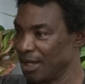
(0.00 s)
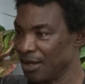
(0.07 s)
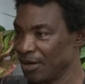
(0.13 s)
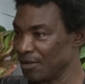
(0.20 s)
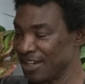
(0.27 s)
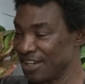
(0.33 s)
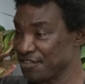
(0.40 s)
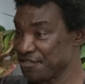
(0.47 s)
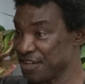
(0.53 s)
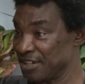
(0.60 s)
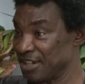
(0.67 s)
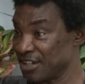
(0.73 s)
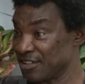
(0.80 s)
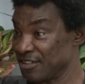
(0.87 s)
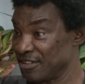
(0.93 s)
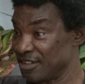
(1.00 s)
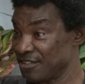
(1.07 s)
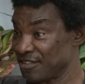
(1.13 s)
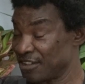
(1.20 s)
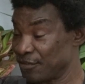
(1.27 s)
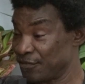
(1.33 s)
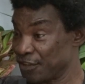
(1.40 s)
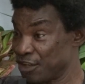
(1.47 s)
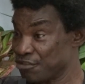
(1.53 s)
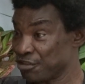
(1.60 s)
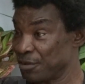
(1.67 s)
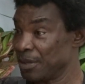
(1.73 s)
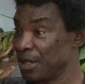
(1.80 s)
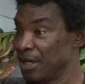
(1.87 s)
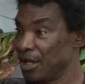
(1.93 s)
unnecessary
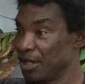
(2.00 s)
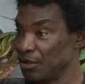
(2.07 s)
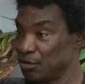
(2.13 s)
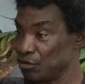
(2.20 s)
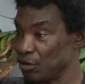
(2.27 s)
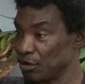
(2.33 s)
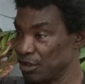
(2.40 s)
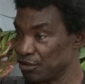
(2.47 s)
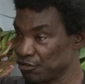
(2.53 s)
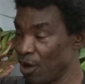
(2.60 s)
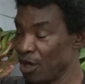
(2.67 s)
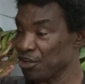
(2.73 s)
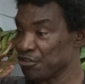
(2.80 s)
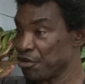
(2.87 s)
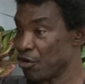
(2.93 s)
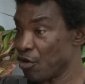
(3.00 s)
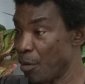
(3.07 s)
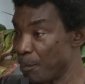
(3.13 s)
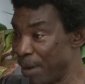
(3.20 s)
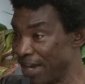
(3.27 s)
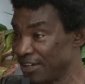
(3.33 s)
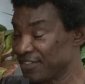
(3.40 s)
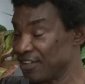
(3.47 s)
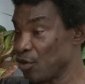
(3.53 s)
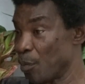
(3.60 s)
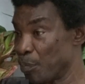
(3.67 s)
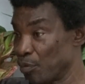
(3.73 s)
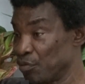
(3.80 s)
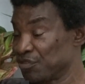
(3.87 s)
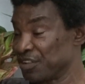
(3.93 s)
desertification, the soil is not compacted or
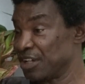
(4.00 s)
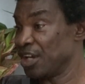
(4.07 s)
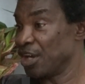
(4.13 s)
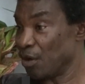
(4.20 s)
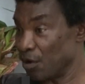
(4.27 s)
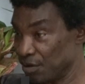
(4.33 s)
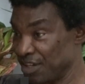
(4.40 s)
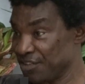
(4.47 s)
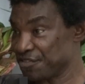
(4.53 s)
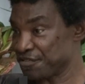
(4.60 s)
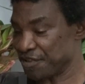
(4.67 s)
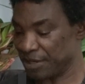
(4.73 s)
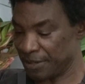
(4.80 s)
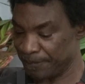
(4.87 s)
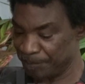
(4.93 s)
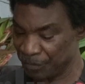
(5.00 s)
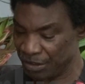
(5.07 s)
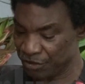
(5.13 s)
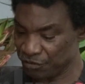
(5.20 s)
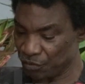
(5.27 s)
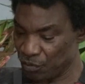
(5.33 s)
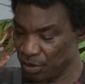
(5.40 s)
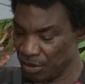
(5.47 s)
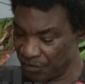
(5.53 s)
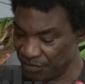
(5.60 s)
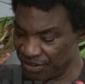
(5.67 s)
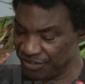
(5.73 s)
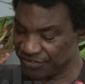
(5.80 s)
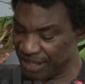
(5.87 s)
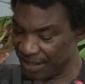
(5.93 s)
polluted unnecessarily. So
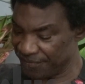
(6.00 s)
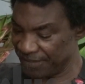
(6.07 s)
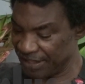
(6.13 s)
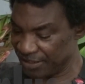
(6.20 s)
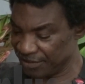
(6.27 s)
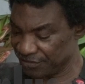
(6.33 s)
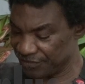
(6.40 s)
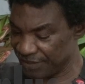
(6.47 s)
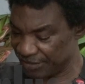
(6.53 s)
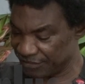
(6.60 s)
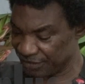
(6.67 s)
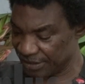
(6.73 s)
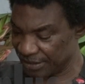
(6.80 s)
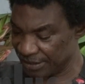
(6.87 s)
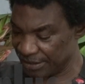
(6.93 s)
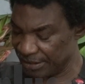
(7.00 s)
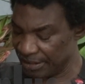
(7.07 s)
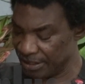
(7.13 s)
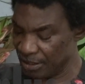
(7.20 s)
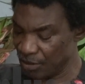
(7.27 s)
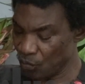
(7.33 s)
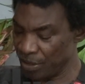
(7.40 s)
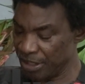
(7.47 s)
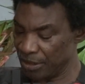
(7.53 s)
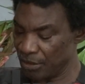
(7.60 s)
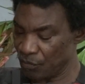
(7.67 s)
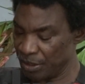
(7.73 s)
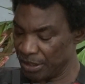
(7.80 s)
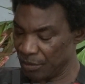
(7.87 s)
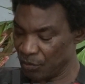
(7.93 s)
these are things that
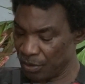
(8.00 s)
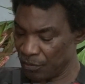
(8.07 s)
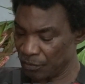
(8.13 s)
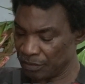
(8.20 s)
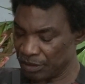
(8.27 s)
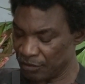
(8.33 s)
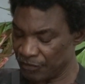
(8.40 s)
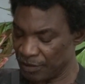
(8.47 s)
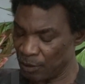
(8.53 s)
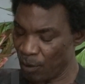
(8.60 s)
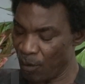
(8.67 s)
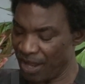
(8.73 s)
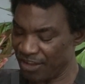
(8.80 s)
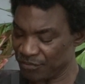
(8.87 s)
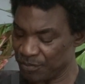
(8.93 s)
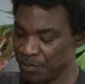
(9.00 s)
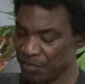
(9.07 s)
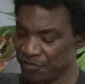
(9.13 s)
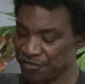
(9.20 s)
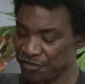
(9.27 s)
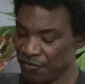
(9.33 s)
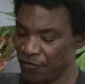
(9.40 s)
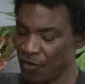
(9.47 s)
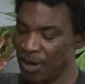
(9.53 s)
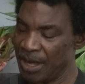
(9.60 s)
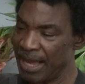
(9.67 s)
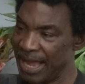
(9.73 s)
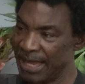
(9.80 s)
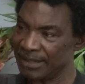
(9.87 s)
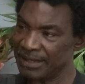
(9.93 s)
the law has made provision for.
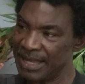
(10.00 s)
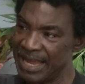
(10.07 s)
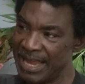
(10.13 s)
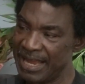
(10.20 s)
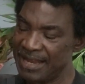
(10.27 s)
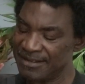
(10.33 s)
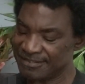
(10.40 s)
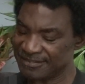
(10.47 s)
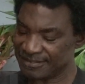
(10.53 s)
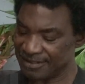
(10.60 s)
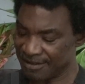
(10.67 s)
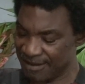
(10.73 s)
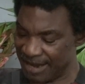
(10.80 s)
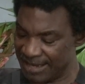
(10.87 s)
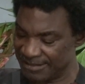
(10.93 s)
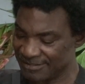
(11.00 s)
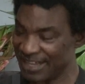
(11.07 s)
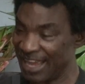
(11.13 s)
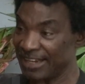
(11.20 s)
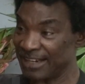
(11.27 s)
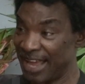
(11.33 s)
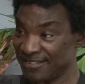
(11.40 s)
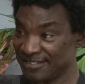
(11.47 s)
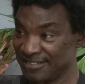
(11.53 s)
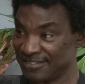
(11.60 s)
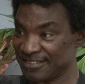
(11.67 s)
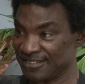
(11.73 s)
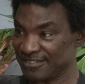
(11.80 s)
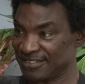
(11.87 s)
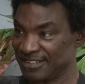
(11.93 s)
And aids, grants, and
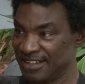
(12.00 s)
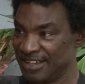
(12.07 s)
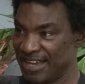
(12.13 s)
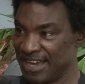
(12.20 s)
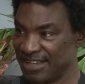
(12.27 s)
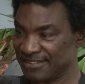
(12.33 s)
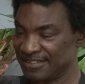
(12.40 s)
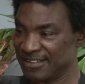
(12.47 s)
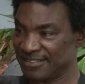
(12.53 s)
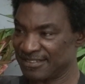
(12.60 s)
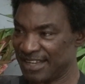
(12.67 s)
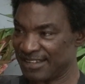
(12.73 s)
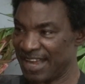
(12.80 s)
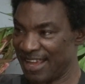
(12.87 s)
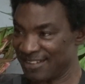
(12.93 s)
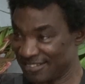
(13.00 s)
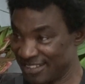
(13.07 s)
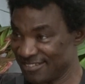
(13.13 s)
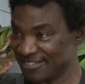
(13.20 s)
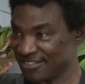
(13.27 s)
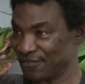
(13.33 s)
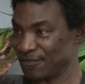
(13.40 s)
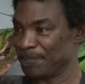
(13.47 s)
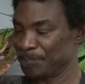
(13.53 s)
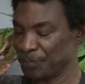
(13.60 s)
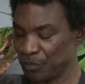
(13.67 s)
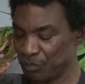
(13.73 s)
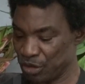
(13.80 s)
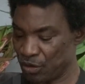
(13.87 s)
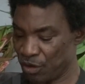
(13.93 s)
assistance are things that are sensitive
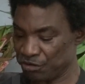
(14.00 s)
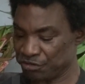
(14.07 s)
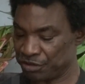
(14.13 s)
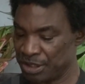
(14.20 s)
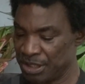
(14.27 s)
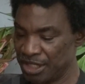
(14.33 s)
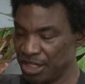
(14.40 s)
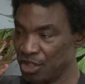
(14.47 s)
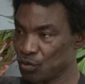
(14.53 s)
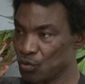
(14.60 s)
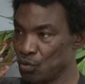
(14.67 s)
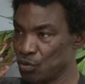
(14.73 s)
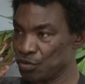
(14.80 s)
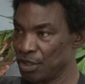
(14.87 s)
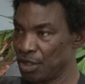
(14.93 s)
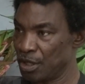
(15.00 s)
because it could,